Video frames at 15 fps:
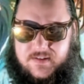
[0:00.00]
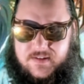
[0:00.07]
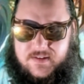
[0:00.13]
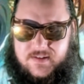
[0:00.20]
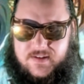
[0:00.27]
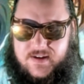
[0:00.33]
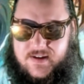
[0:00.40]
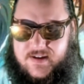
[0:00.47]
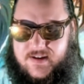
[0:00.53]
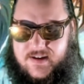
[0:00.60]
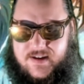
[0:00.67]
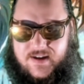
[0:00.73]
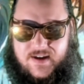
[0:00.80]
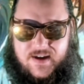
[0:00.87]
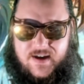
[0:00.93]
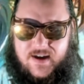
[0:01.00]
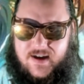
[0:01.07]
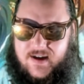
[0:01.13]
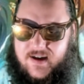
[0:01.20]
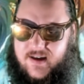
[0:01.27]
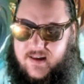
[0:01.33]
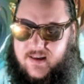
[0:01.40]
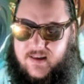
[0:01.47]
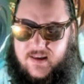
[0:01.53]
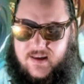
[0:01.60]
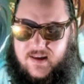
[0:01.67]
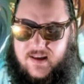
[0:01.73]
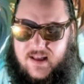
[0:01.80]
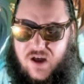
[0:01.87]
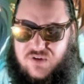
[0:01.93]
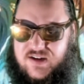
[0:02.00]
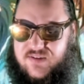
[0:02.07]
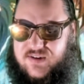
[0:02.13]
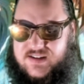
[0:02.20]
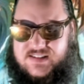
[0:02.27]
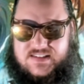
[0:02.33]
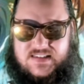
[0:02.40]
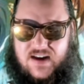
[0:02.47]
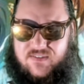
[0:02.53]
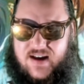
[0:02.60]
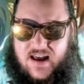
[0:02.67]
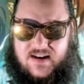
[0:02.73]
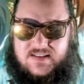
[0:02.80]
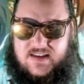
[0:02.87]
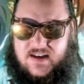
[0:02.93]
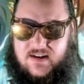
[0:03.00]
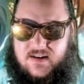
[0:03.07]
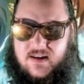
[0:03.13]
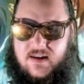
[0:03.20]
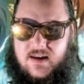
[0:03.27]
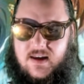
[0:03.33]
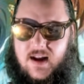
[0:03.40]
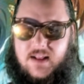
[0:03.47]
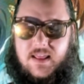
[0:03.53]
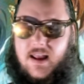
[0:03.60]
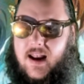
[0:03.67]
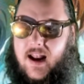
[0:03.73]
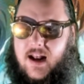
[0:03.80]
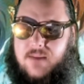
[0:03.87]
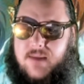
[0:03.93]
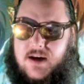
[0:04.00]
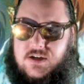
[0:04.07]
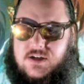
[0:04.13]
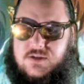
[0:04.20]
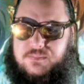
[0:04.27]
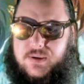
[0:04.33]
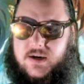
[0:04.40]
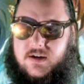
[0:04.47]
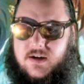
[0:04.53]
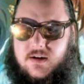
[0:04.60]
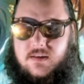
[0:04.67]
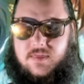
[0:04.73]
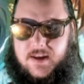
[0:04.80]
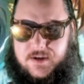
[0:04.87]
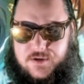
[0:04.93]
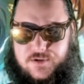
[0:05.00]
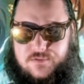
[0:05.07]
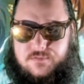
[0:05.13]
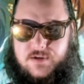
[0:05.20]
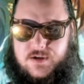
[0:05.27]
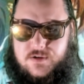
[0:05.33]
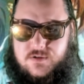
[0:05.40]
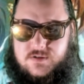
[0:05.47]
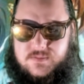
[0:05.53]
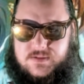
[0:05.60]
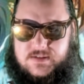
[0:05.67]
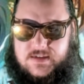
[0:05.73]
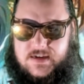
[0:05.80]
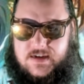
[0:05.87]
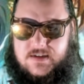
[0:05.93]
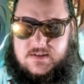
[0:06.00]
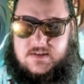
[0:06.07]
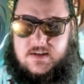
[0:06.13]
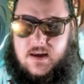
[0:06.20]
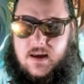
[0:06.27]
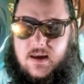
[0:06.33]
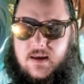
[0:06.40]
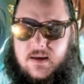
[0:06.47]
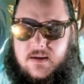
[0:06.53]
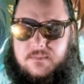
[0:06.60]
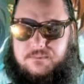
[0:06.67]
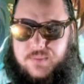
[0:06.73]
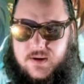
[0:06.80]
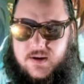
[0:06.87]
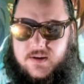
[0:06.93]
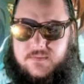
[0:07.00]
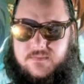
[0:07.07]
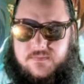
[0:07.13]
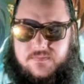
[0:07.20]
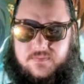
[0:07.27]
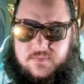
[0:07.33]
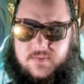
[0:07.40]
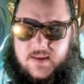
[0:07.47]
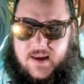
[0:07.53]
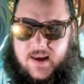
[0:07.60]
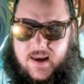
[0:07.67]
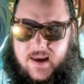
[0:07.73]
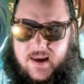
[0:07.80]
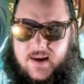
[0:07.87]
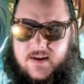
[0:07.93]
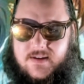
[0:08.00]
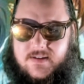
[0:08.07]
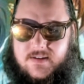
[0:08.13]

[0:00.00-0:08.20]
I'll give it a 7 out of 10. And the animation is pretty good. They do reuse some scenes. But, hey.